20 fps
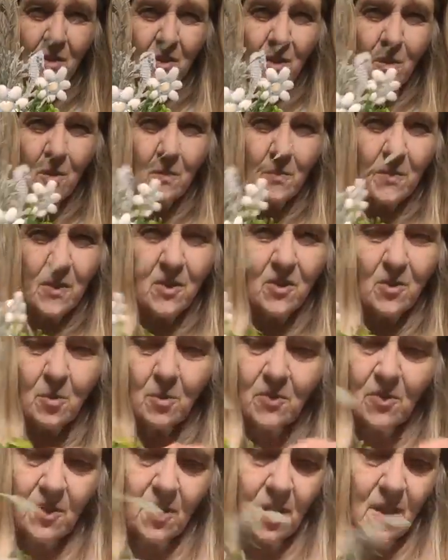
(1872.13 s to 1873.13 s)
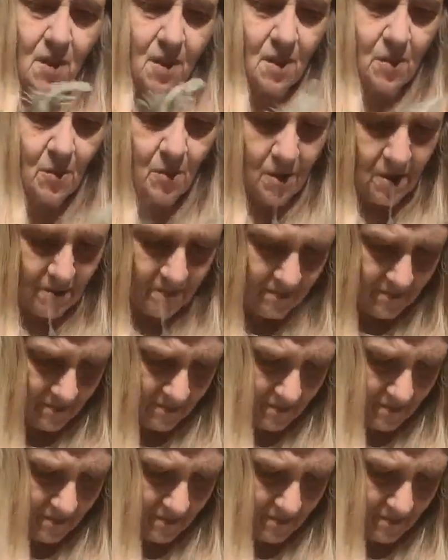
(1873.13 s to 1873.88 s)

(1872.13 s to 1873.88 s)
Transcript: No, this one's got to go in.